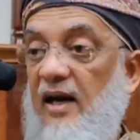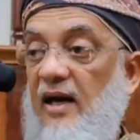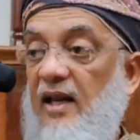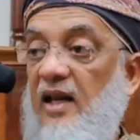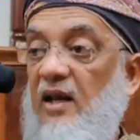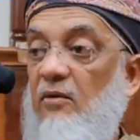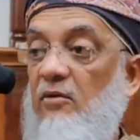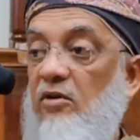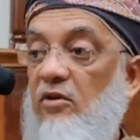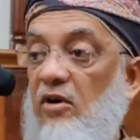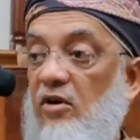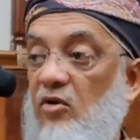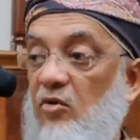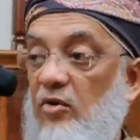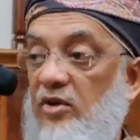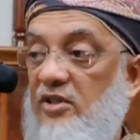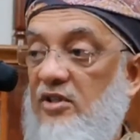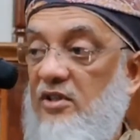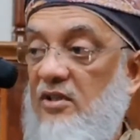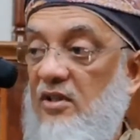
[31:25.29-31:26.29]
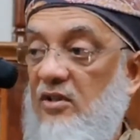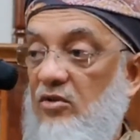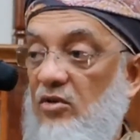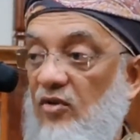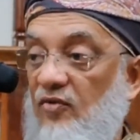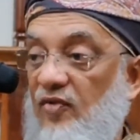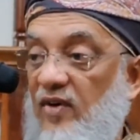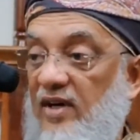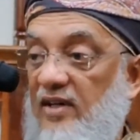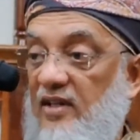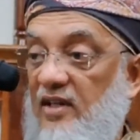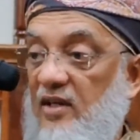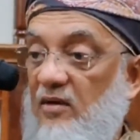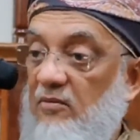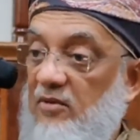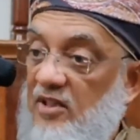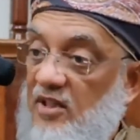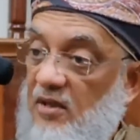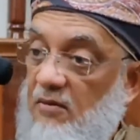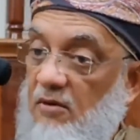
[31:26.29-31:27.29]
Allah will not question your father
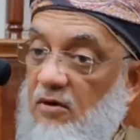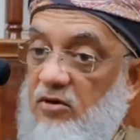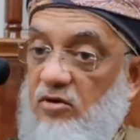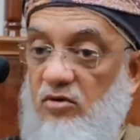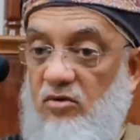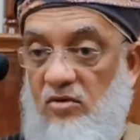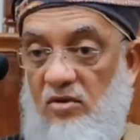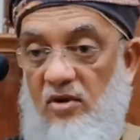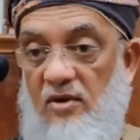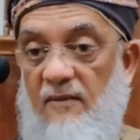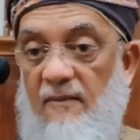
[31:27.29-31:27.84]
and mother about you.